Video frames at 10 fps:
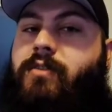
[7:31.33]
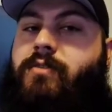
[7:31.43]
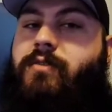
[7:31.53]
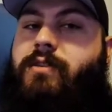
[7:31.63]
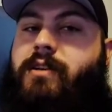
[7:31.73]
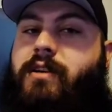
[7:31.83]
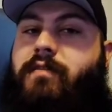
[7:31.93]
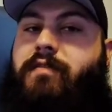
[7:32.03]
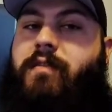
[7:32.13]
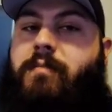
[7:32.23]
who is going to
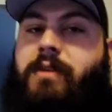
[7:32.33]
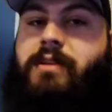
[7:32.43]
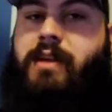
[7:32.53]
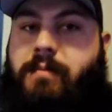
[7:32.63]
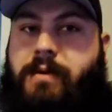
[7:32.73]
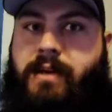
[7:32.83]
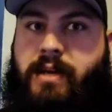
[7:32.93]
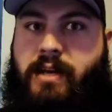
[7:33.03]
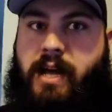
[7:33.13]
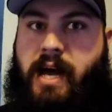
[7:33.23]
film me dumping
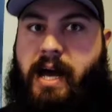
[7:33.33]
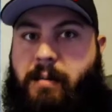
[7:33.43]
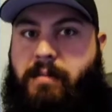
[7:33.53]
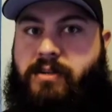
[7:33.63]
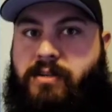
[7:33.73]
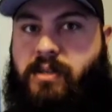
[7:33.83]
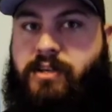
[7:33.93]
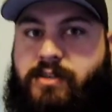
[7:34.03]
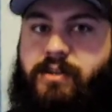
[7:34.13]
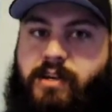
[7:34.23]
how much
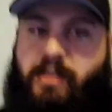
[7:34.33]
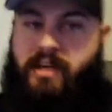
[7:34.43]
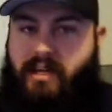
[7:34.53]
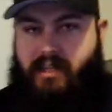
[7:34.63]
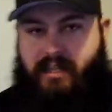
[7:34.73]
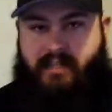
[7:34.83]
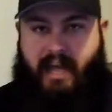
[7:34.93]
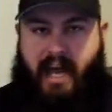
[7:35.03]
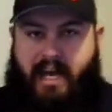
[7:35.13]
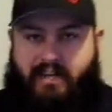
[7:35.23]
laundry
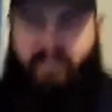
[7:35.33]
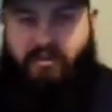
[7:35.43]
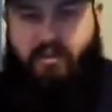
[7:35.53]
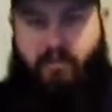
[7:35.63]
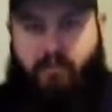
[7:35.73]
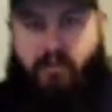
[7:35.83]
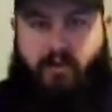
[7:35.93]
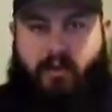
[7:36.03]
this actually will